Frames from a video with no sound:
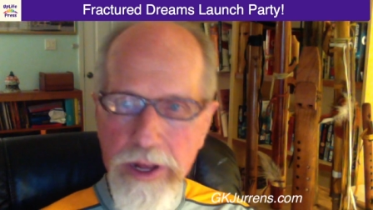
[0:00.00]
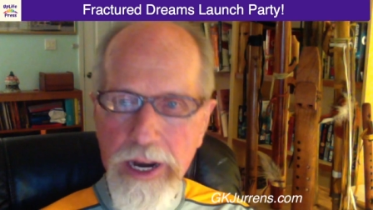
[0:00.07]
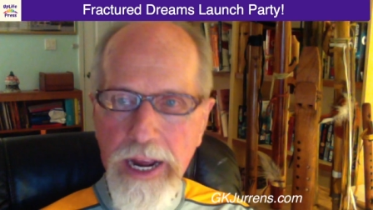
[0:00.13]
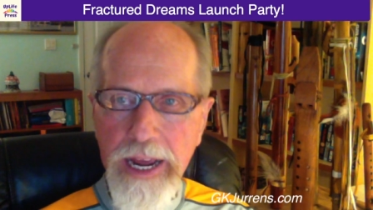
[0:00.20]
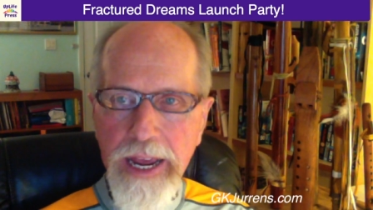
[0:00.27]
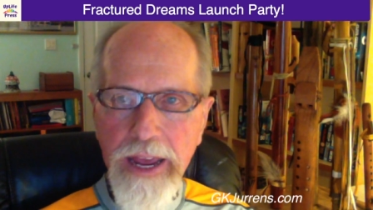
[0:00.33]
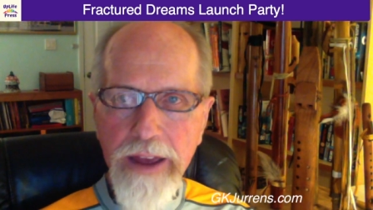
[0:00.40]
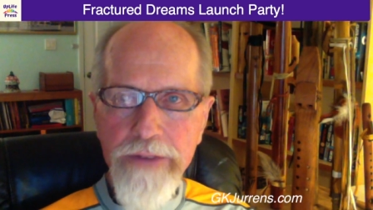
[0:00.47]
that
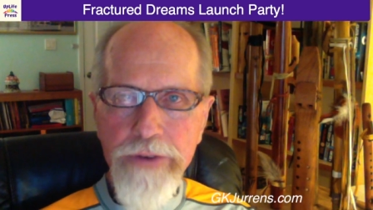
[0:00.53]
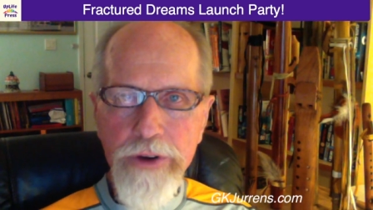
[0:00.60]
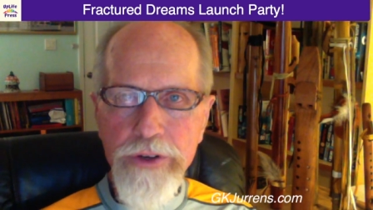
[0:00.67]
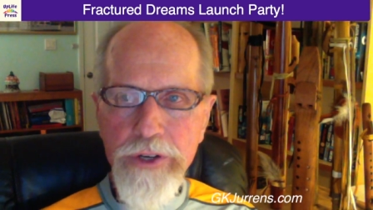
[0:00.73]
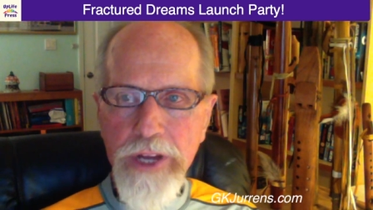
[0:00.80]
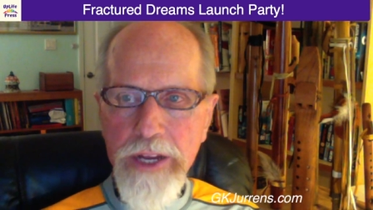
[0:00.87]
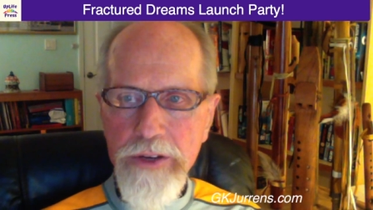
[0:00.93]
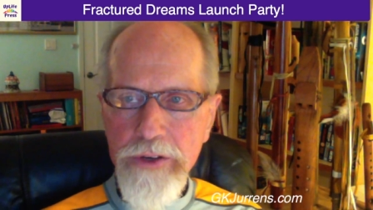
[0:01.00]
I have your
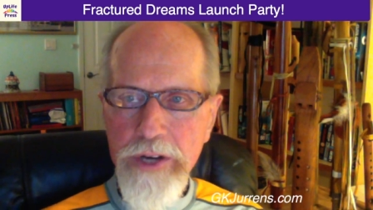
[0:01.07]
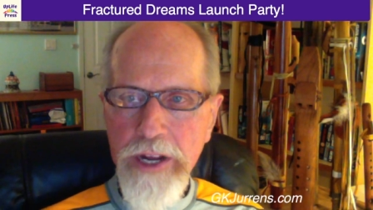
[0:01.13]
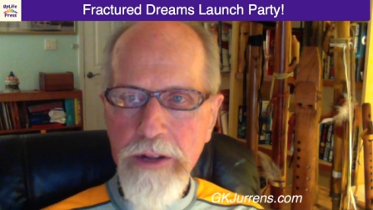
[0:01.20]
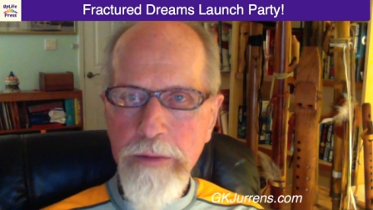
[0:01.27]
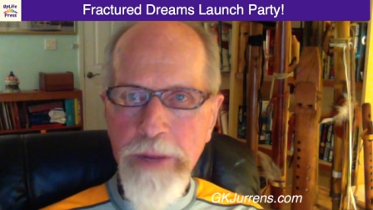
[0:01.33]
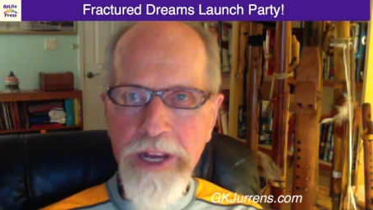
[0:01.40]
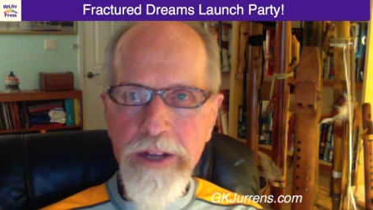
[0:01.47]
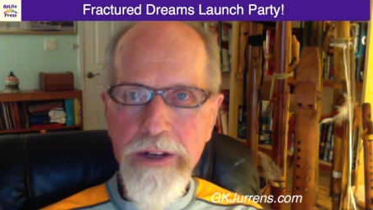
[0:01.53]

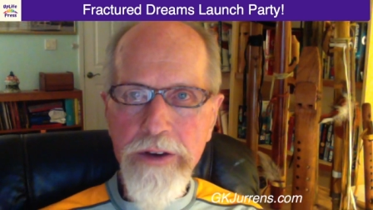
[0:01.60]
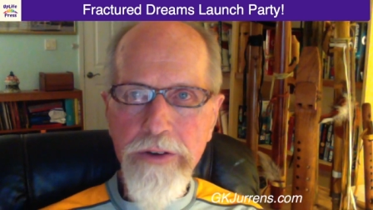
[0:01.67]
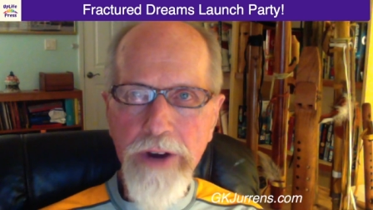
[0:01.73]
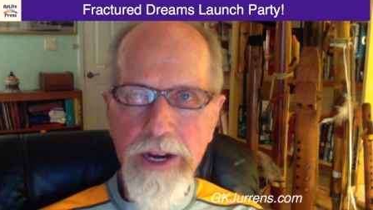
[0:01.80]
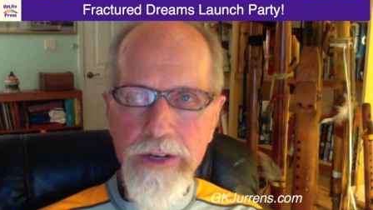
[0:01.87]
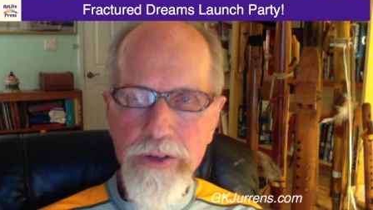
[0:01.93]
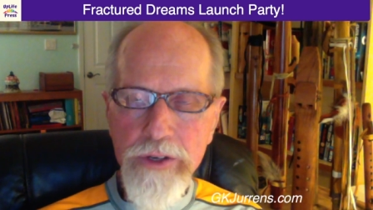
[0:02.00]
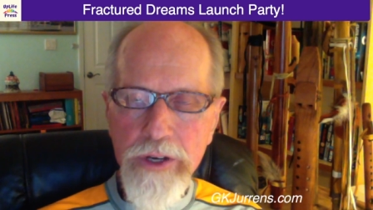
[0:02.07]
snail mail
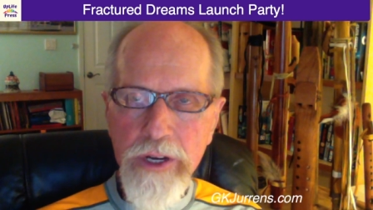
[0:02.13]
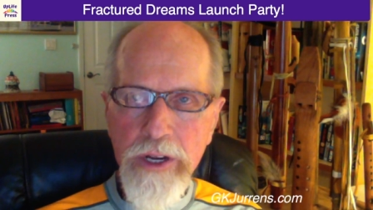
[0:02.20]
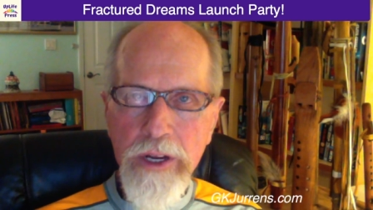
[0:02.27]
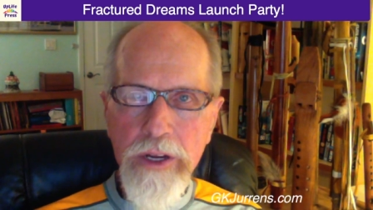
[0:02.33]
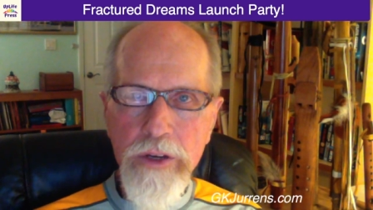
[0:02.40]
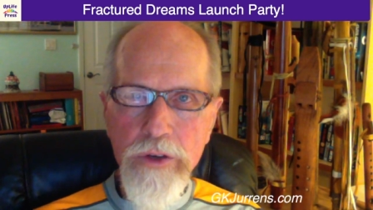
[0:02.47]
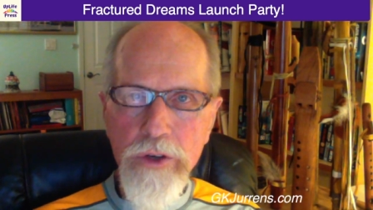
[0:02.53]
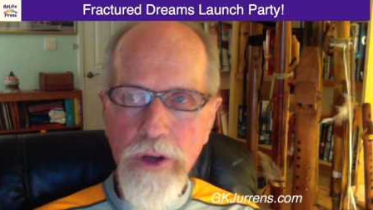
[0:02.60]
address
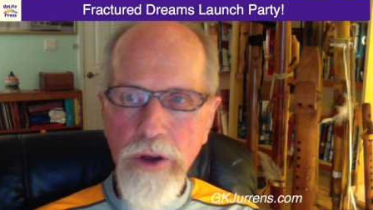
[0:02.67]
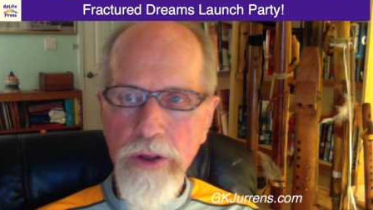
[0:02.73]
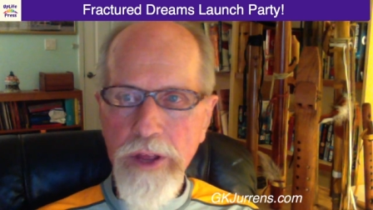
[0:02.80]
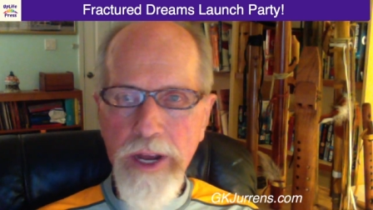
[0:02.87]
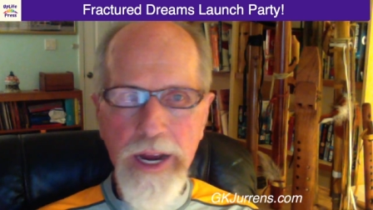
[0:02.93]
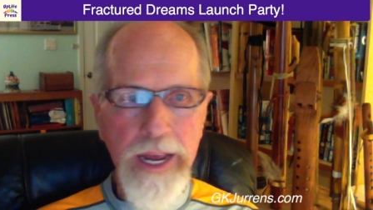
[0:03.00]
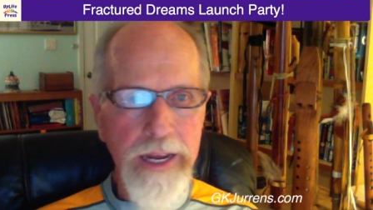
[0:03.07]
so that